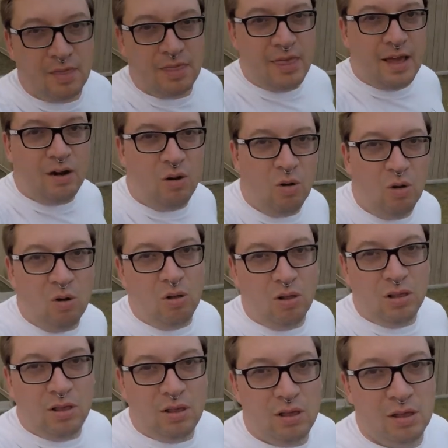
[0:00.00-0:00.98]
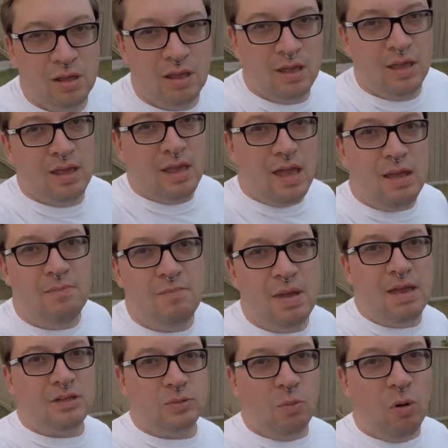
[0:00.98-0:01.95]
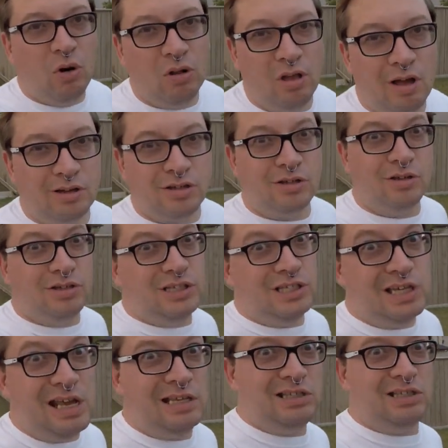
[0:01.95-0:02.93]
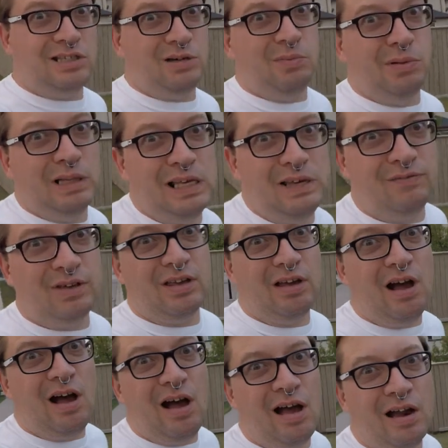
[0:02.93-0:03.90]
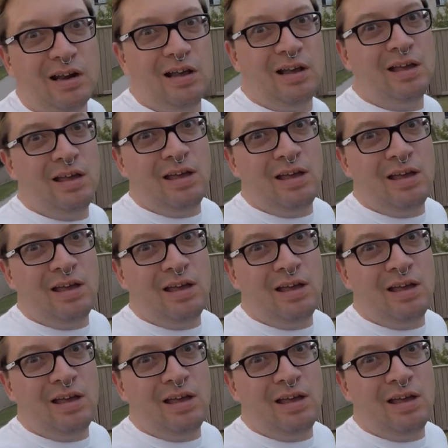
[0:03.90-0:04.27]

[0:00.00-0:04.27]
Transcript: That whole it makes more logical sense to believe in God